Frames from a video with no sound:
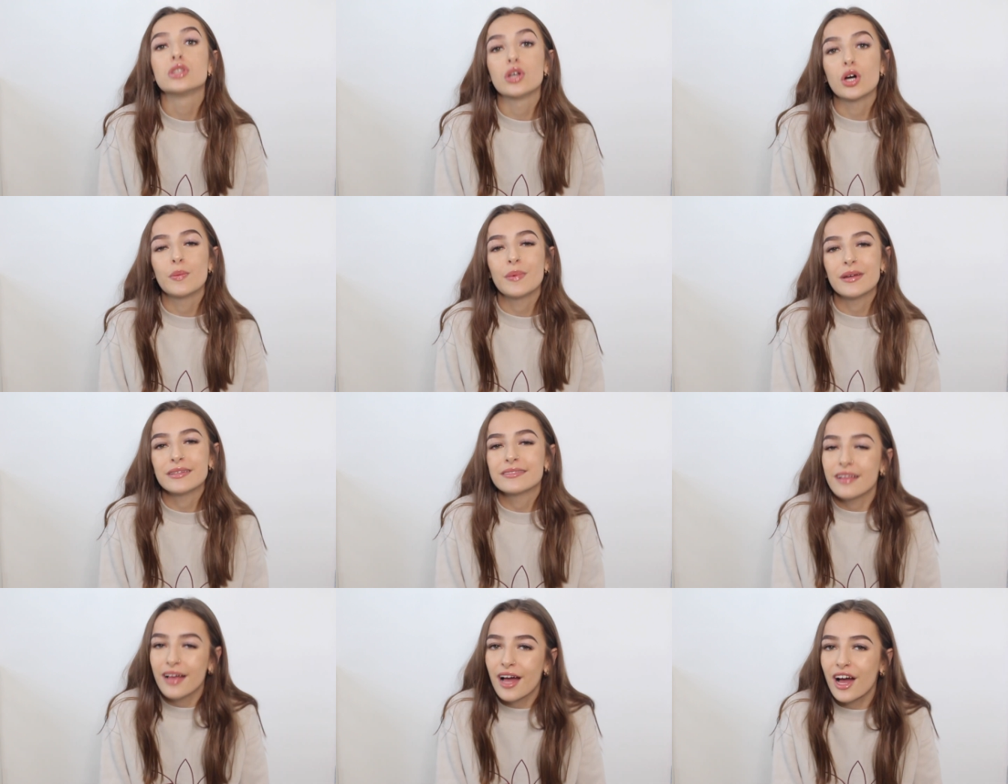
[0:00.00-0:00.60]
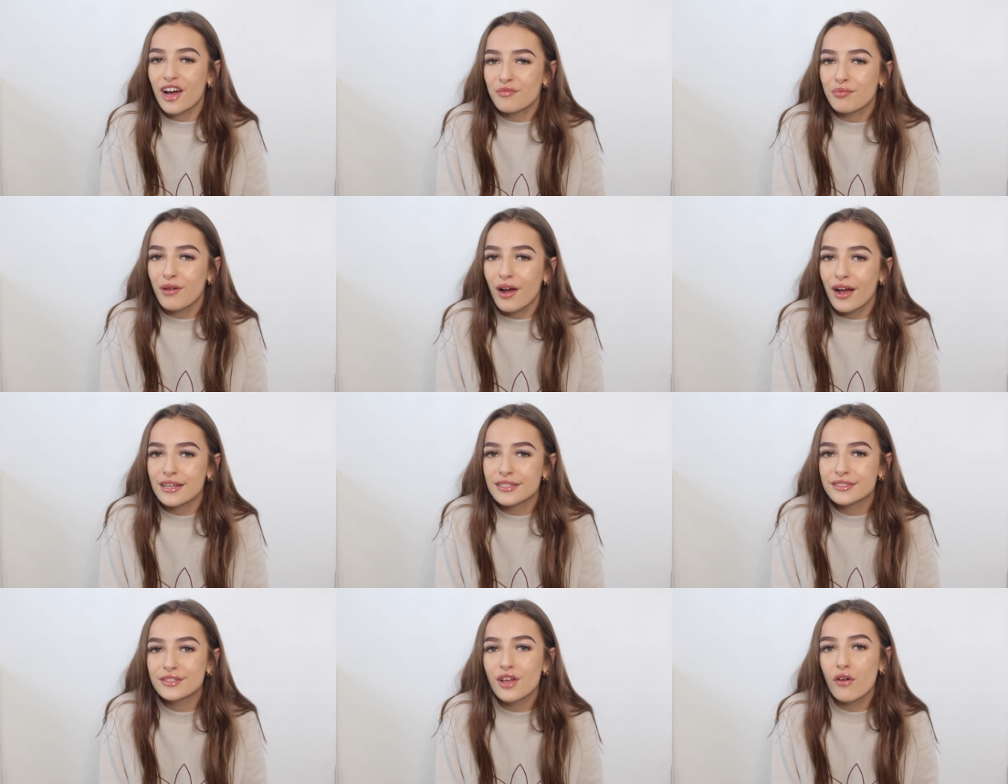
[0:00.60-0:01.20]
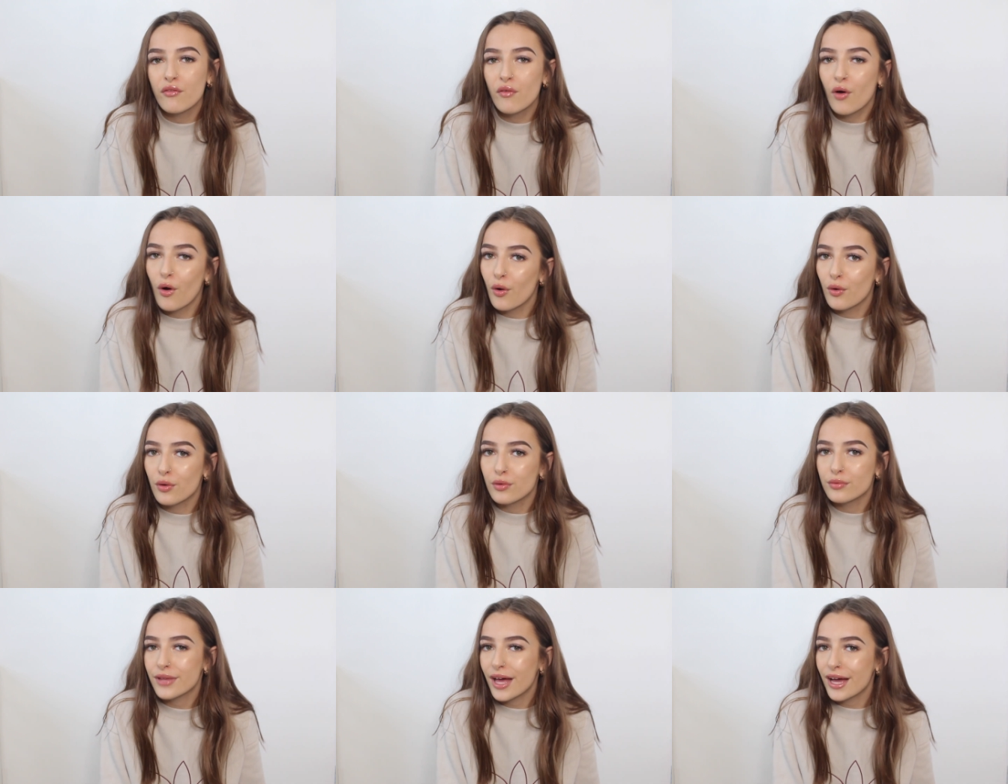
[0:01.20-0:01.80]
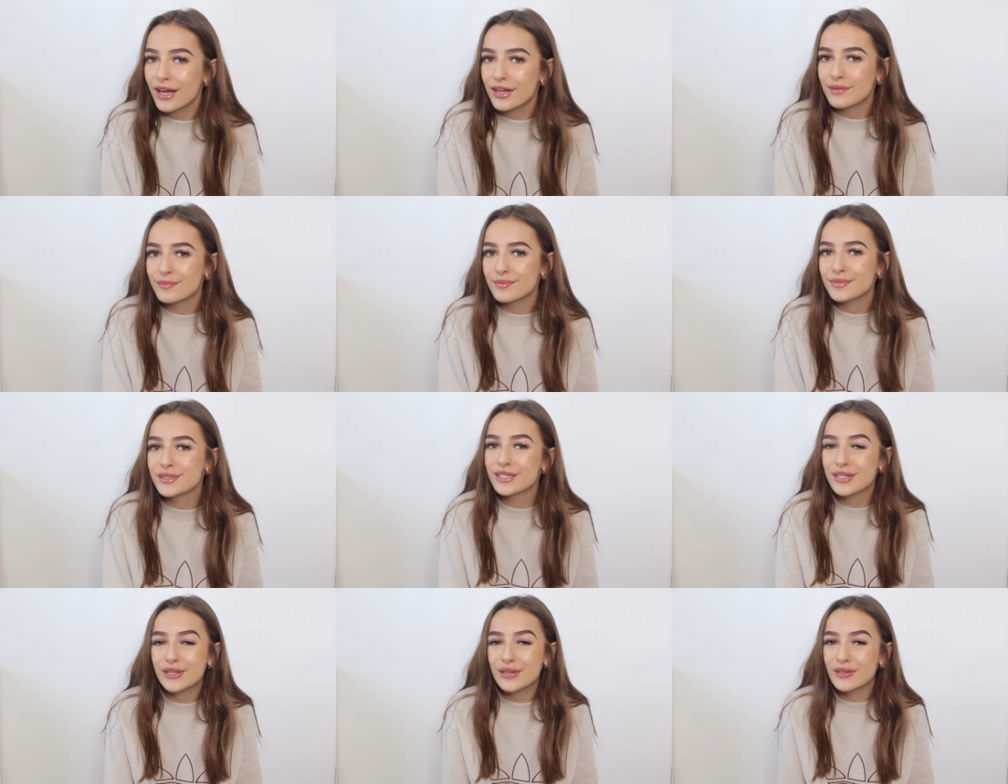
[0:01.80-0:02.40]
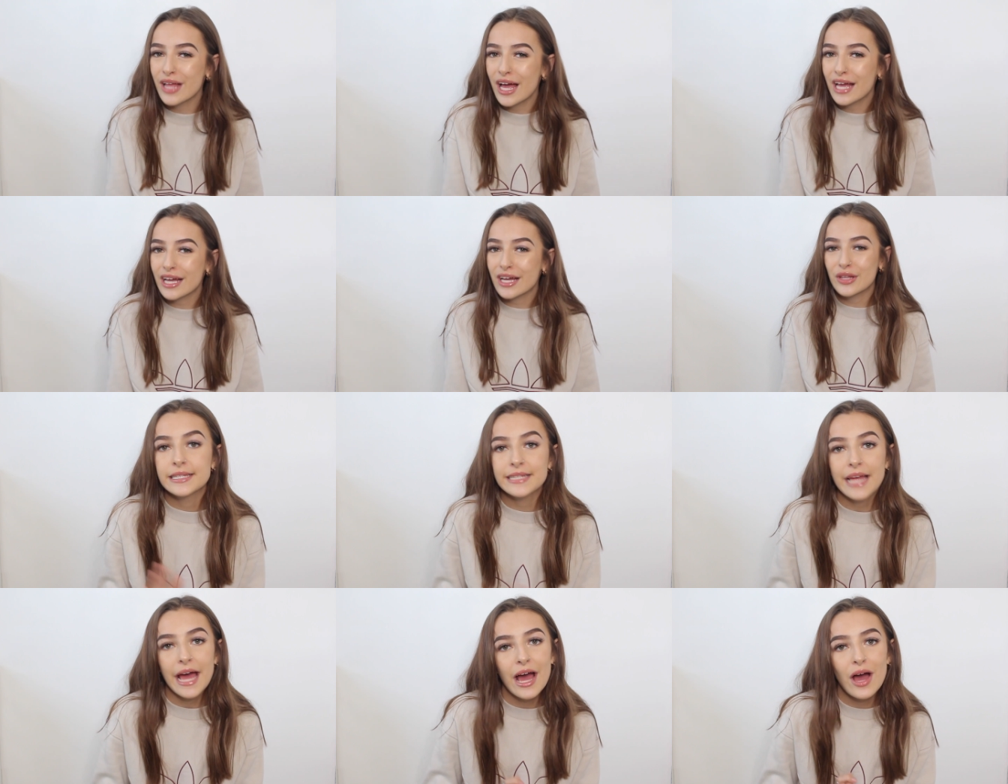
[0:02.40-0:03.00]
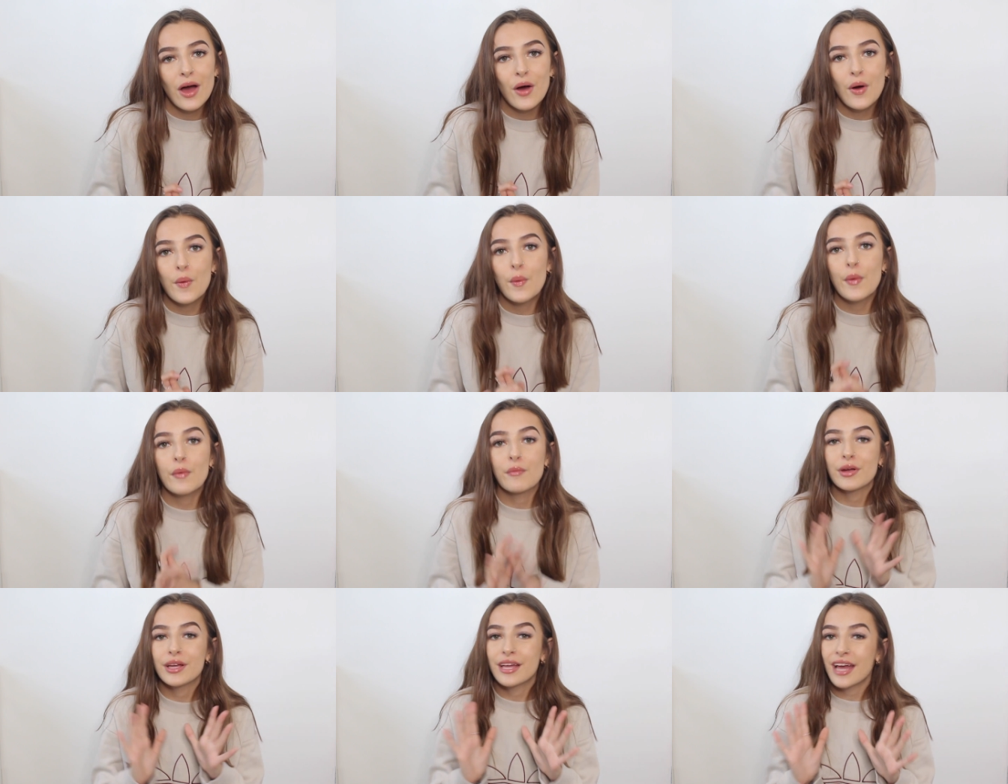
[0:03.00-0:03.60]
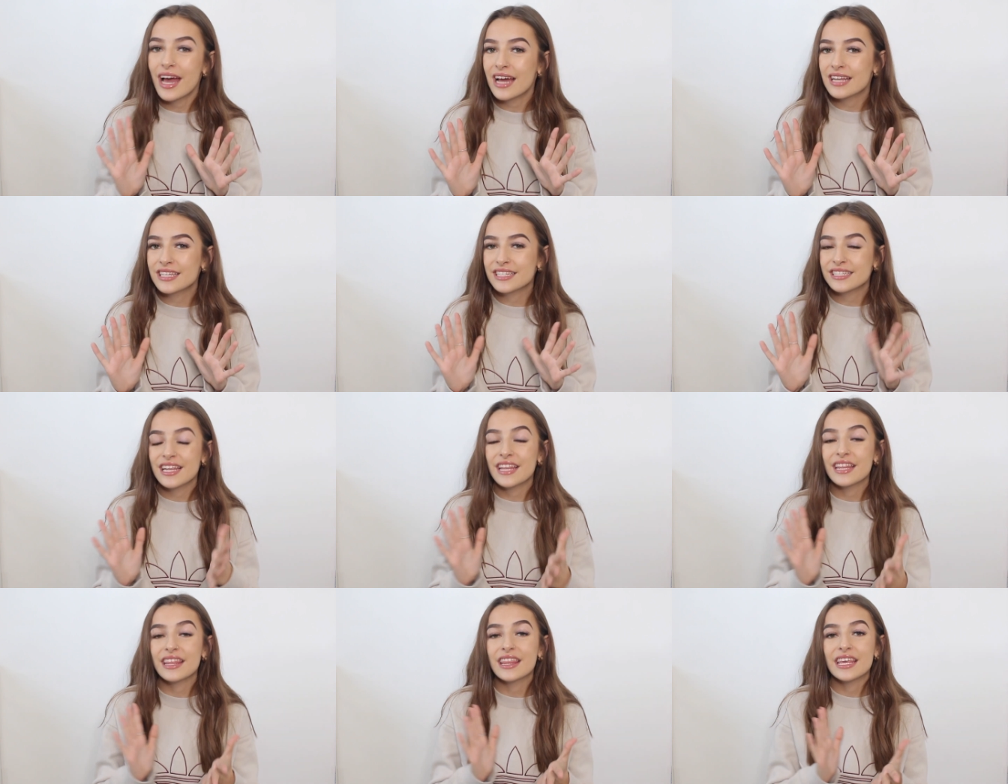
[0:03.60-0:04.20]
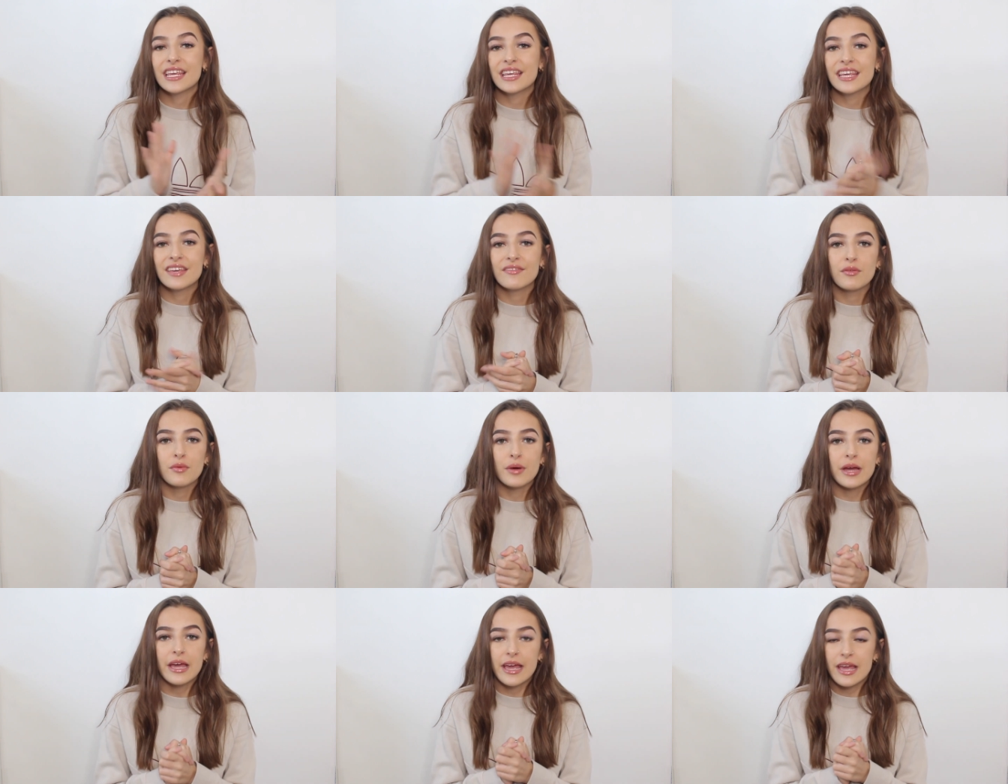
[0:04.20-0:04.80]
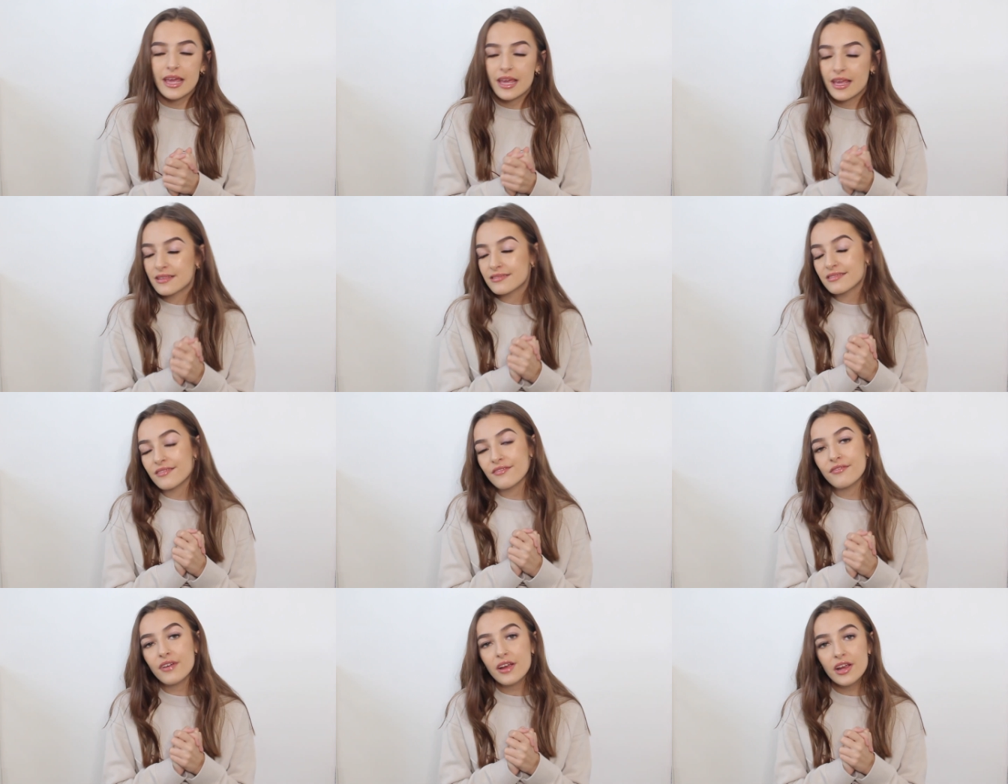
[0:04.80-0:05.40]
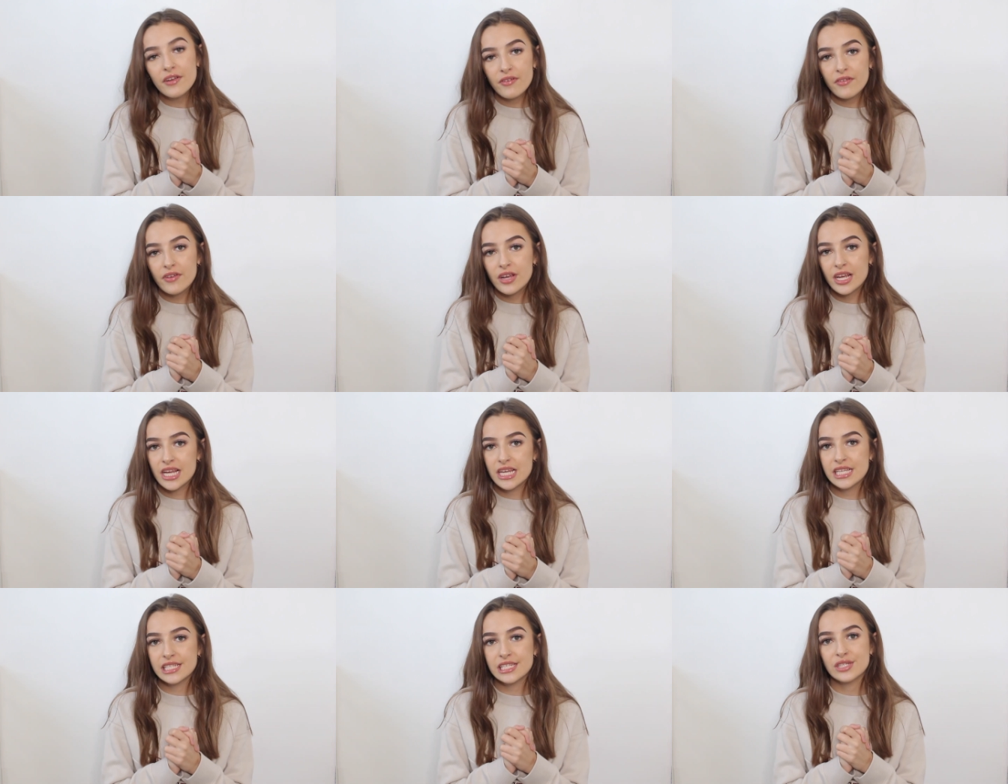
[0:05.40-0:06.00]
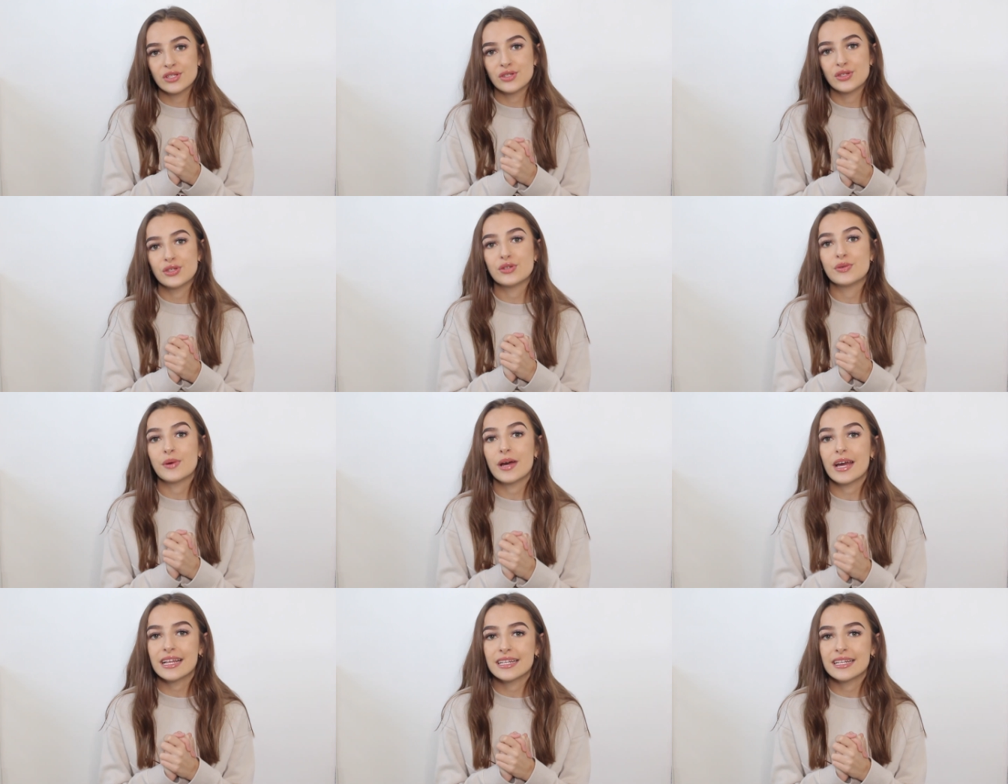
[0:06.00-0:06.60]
So basically half price of all the items that you like. Now, regarding the giveaway, it's very, very easy to